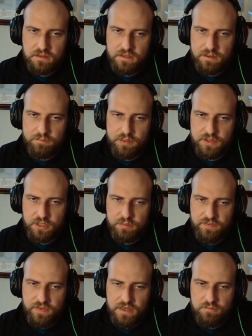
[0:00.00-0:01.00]
Look at that bishop.
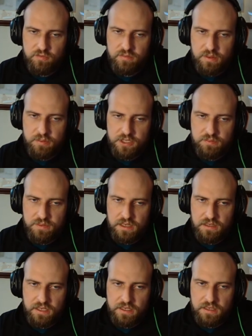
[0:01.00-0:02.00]
If I had moved my bishop
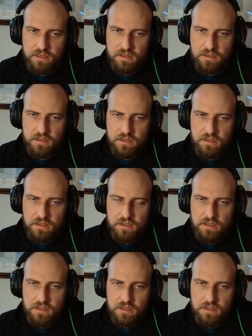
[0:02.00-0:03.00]
there, like,
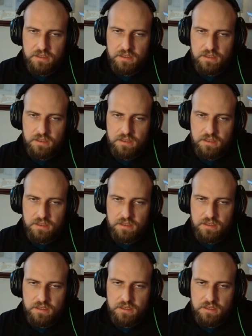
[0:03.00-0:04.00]
because earlier
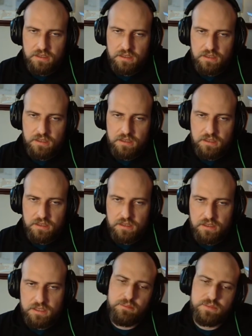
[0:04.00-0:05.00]
his bishop
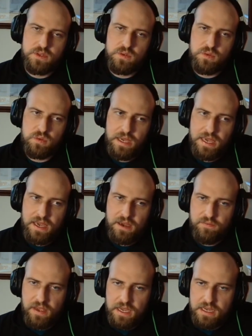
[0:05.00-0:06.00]
came to
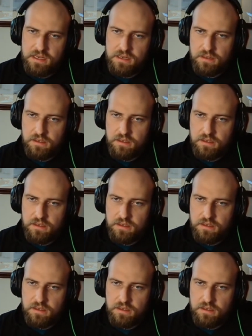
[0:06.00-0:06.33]
f8.